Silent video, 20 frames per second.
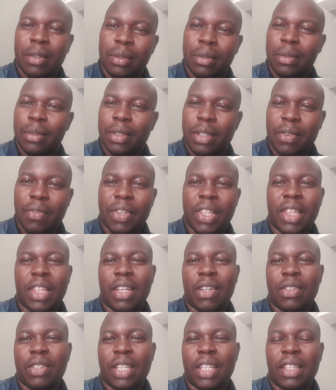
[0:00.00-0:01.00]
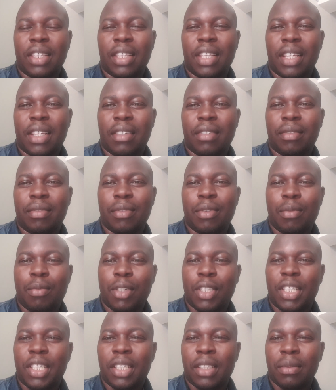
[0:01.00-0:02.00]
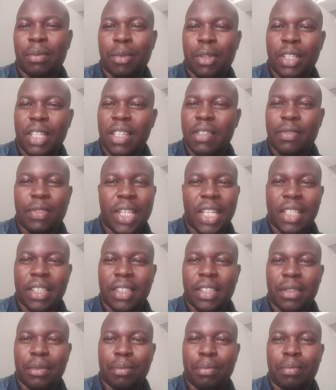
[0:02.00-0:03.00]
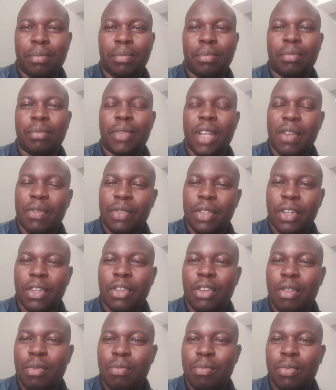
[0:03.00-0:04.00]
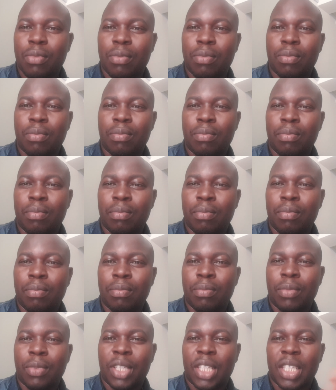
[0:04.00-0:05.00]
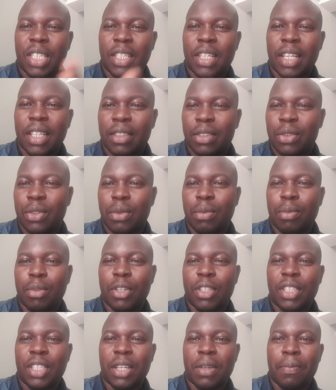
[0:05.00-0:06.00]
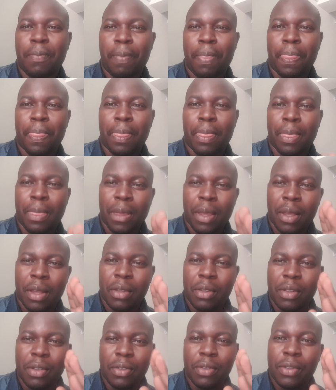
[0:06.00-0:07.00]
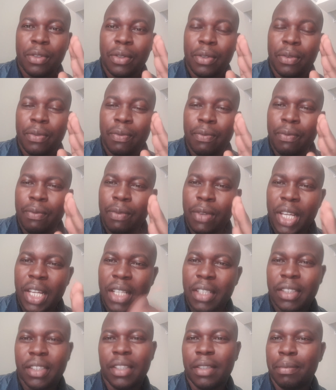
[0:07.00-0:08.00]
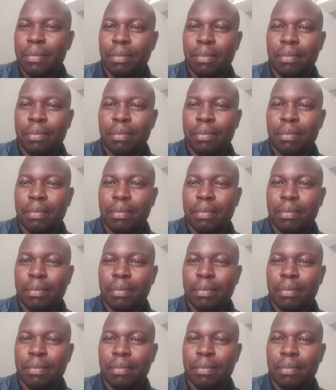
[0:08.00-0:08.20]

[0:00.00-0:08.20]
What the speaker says: to 7,000 there. Umoja is very cheap. You have Donholm, which is next to Umoja, so very cheap.